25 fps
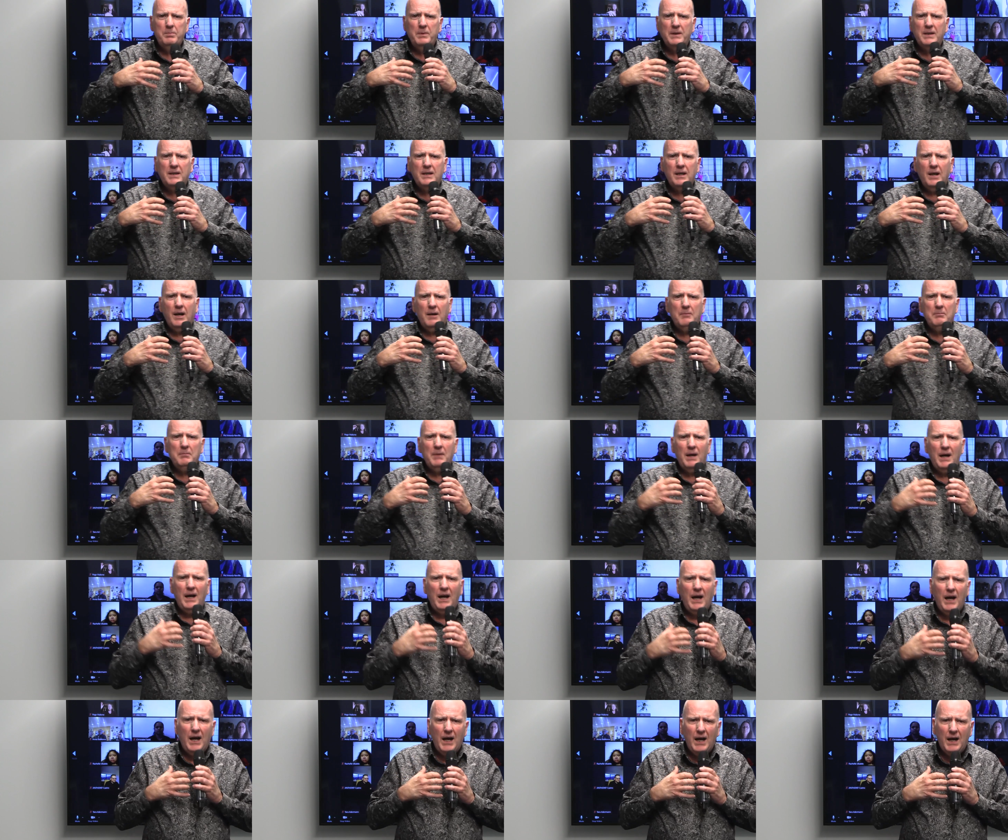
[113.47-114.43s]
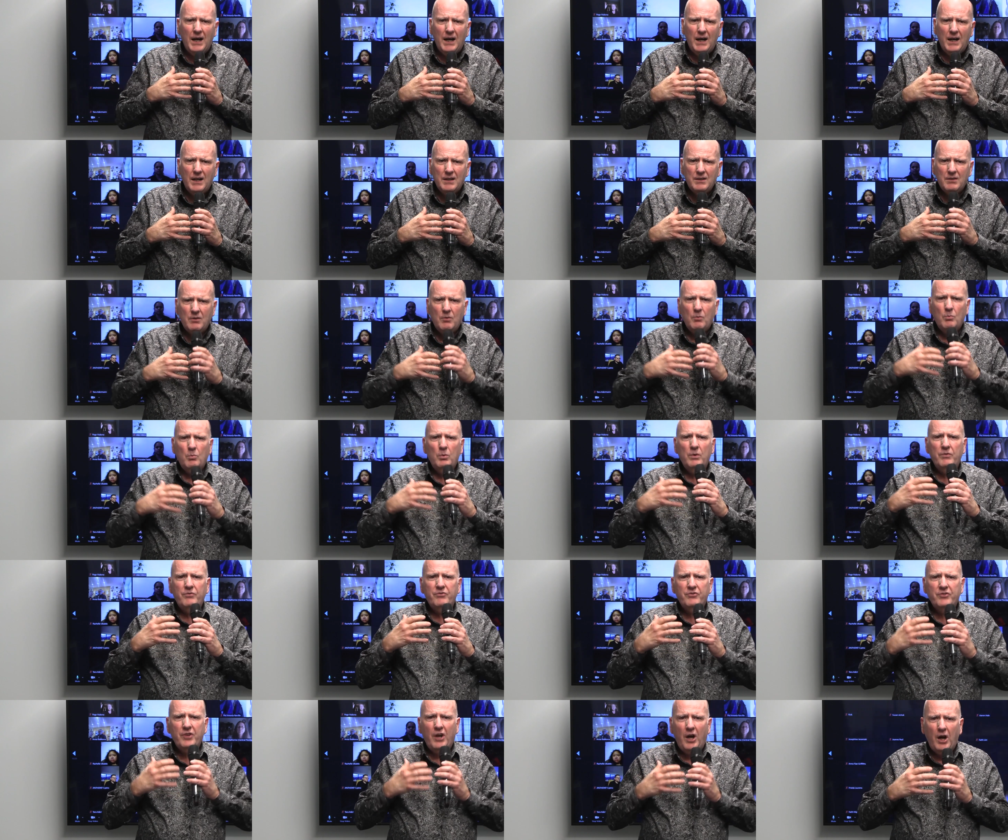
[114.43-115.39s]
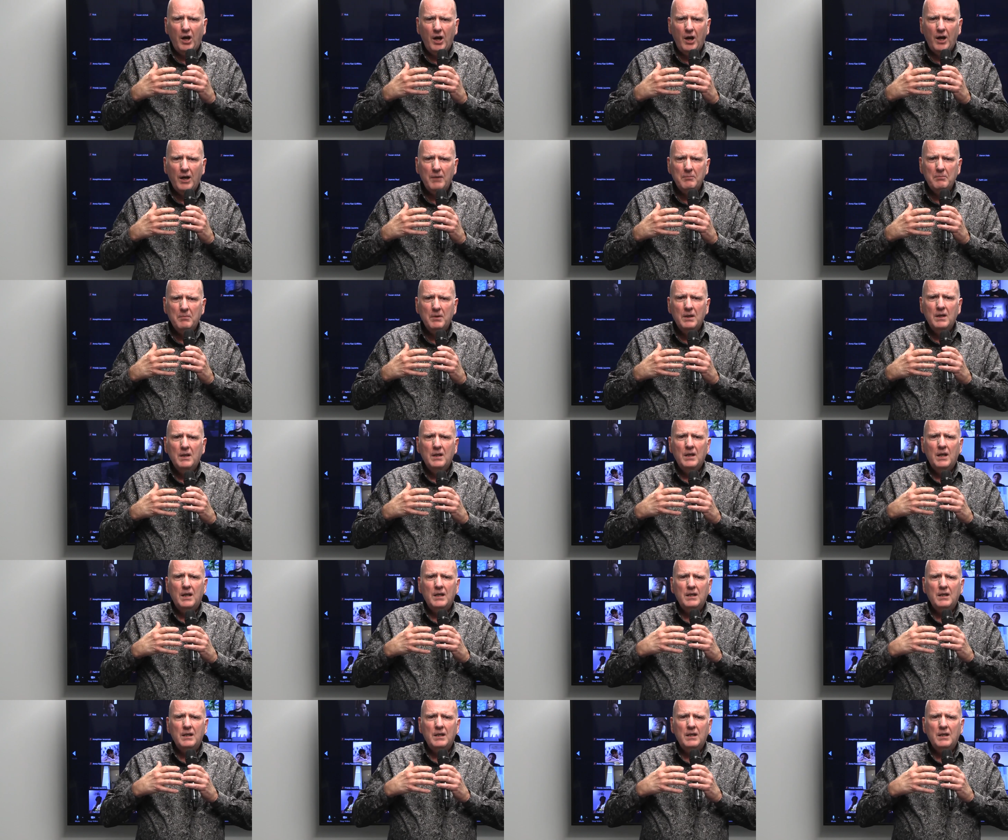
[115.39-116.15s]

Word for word: become hard with time,